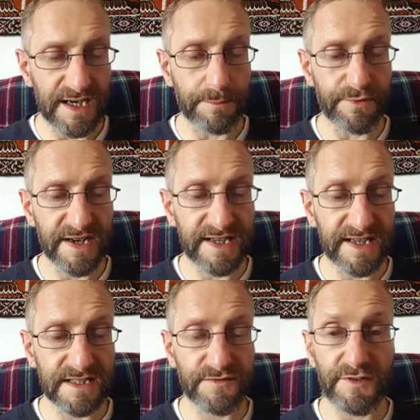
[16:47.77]
and
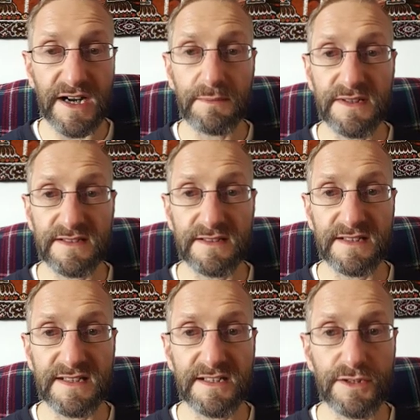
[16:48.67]
breaking into fragments and
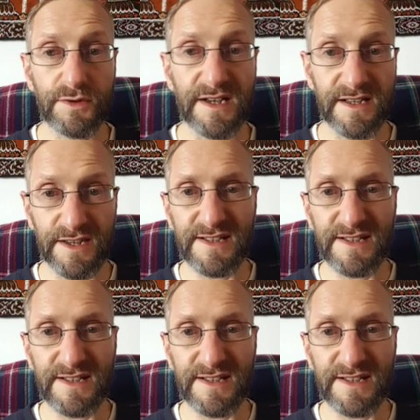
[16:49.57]
disintegrating.